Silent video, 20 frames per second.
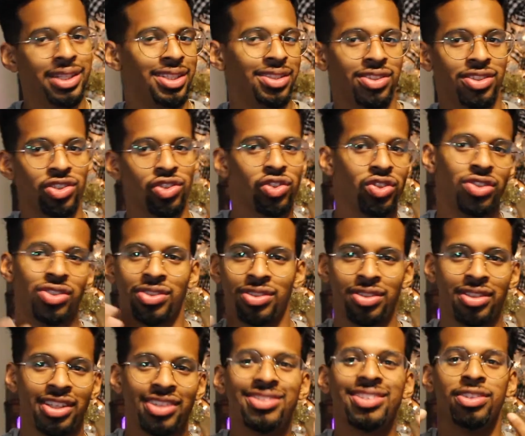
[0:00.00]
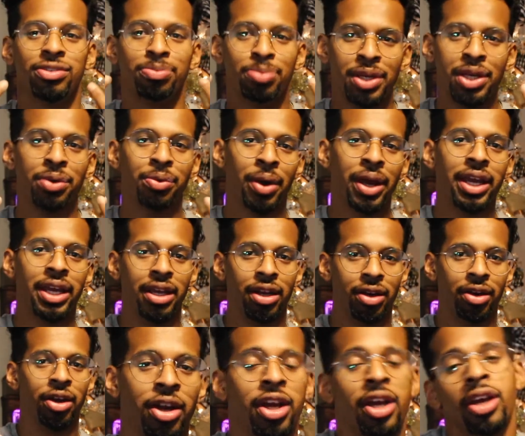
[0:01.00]
This is me right
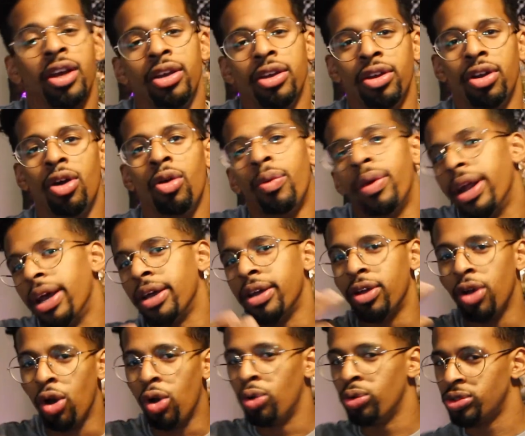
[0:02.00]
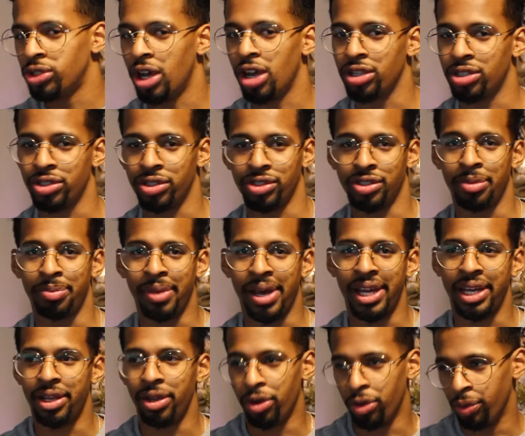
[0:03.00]
here. You know, when I go talk to
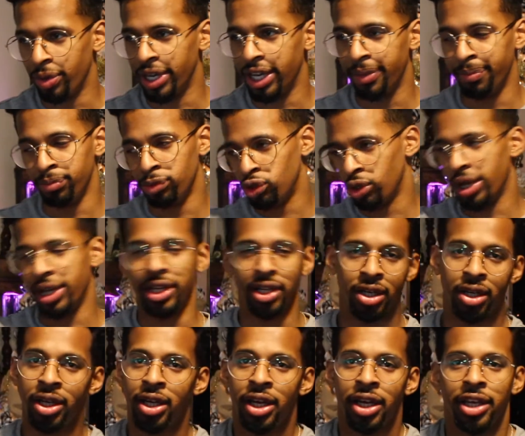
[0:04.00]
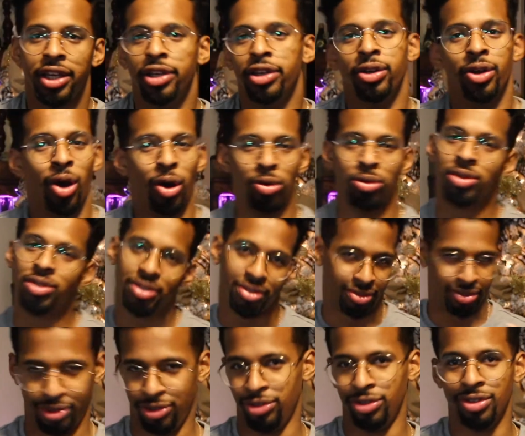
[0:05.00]
somebody, or when I'm trying to, you know,
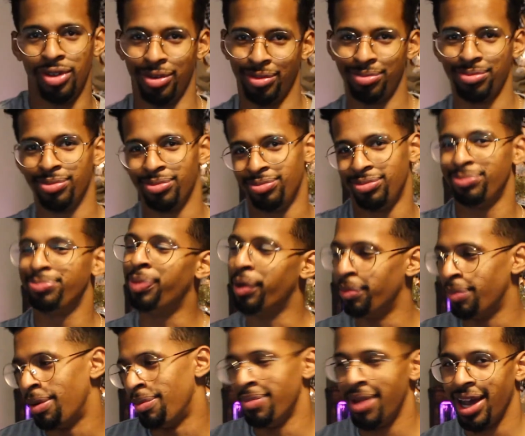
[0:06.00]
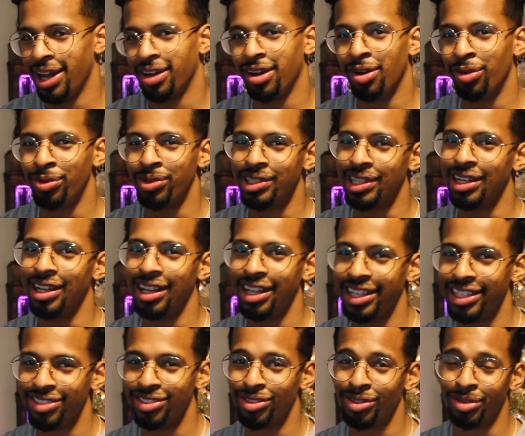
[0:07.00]
put my Mac on with the
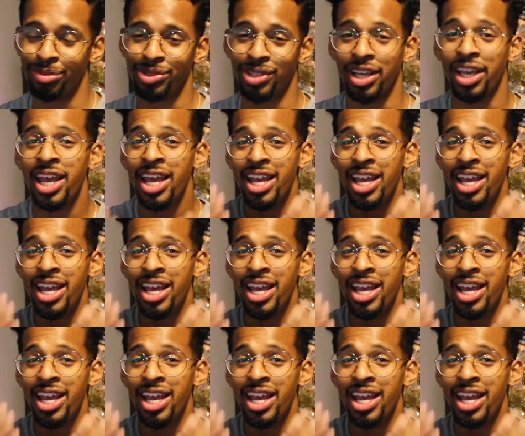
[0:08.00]
ladies, you know what I'm saying?